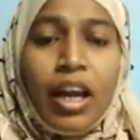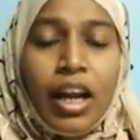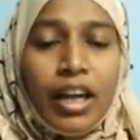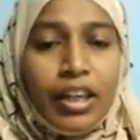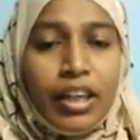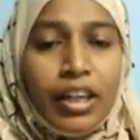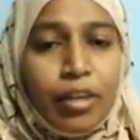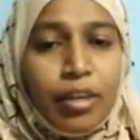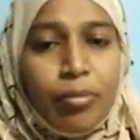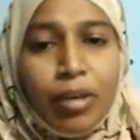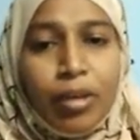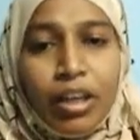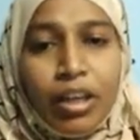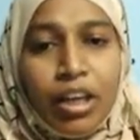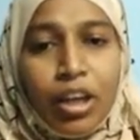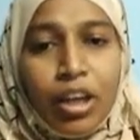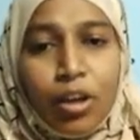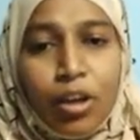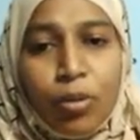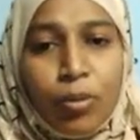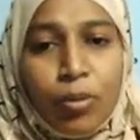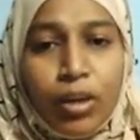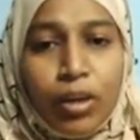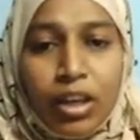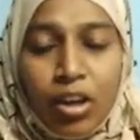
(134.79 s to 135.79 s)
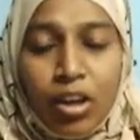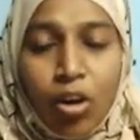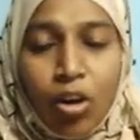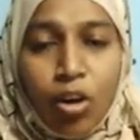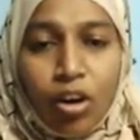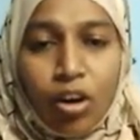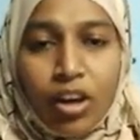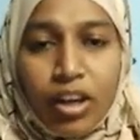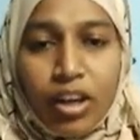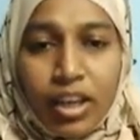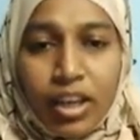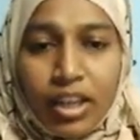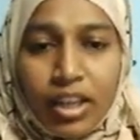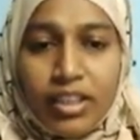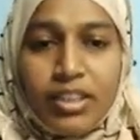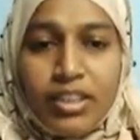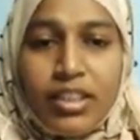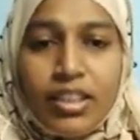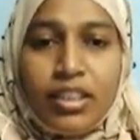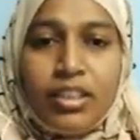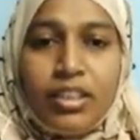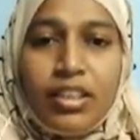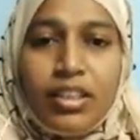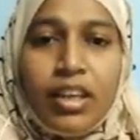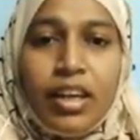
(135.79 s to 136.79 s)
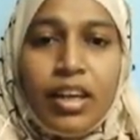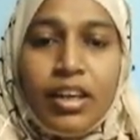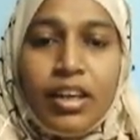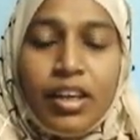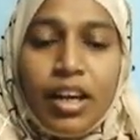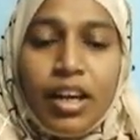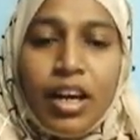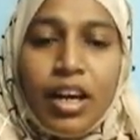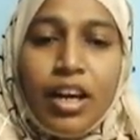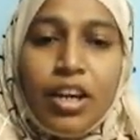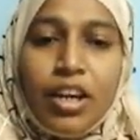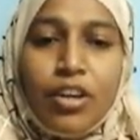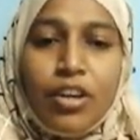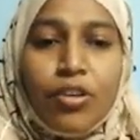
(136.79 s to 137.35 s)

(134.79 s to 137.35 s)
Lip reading: Ultimately, you will organize the data